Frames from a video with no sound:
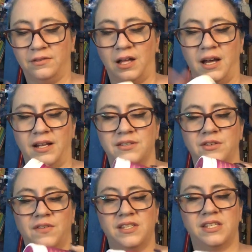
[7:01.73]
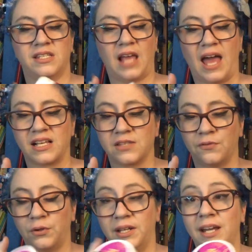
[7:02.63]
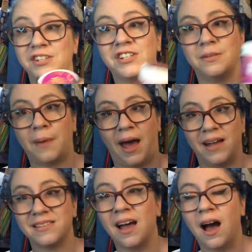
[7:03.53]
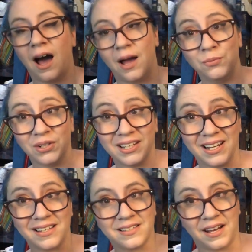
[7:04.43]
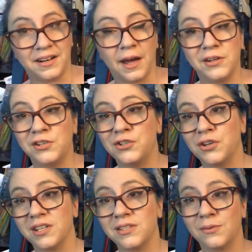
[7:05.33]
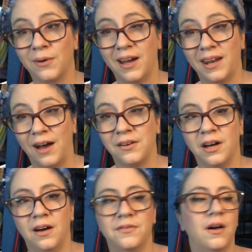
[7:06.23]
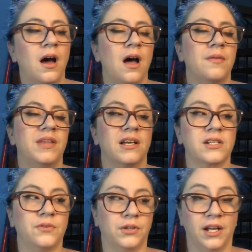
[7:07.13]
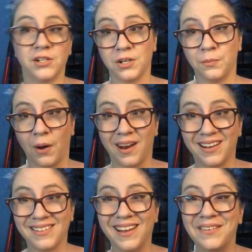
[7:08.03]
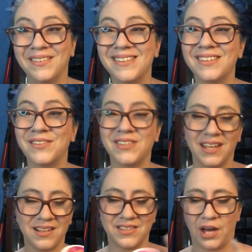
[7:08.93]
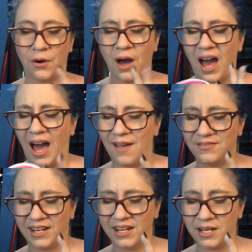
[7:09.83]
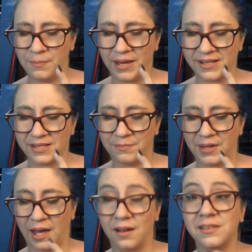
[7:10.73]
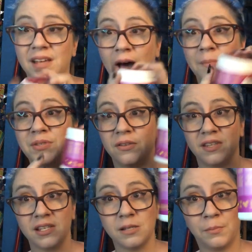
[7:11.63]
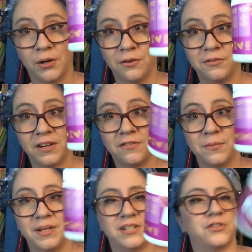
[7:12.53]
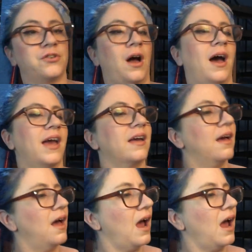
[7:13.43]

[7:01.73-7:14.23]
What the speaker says: lines. So this is exfoliation pads. I'm really excited. I just ran out of the exfoliation products I was using, so I've needed to pick something else up. So this is perfect for me to try.